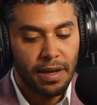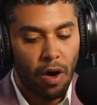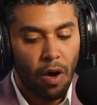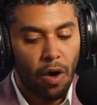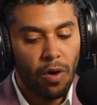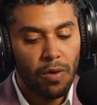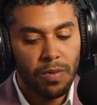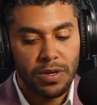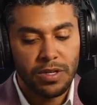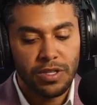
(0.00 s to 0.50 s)

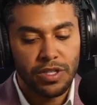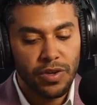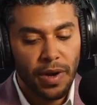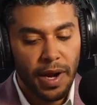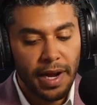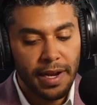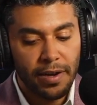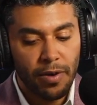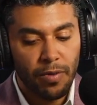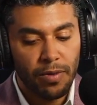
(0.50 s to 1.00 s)
all
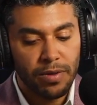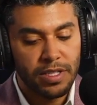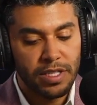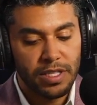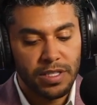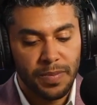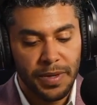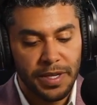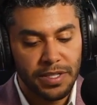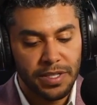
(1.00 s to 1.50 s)
restraint or
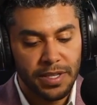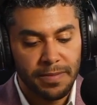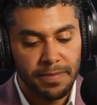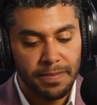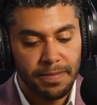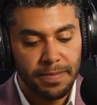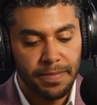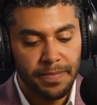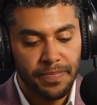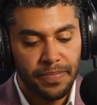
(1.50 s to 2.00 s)
suspicion,